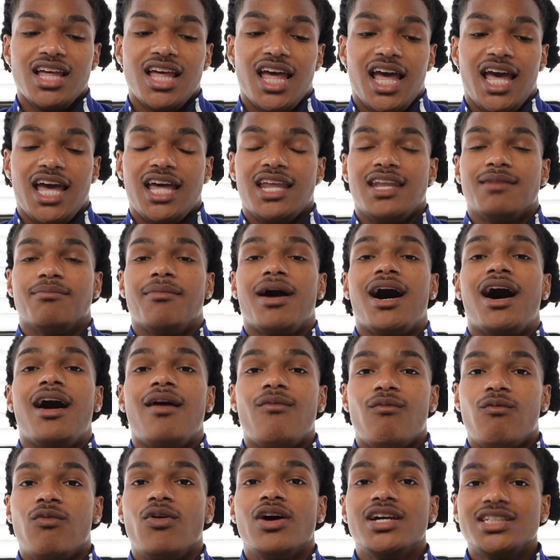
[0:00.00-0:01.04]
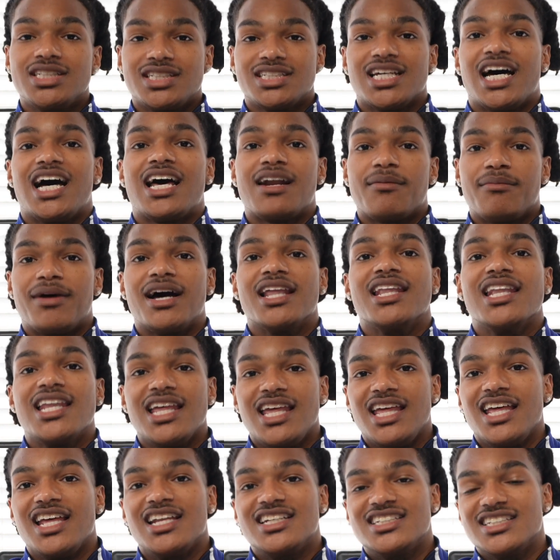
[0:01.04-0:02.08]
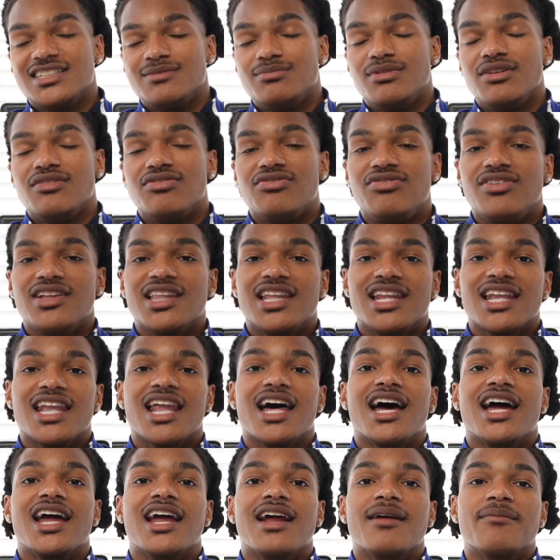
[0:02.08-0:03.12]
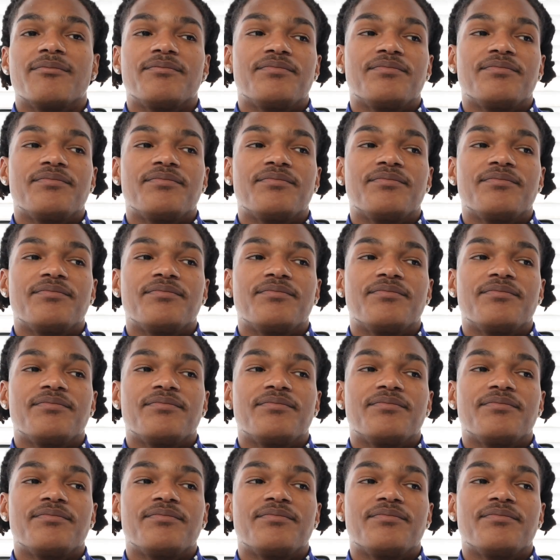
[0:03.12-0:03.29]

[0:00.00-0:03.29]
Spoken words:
and my one side of my leg just be feeling like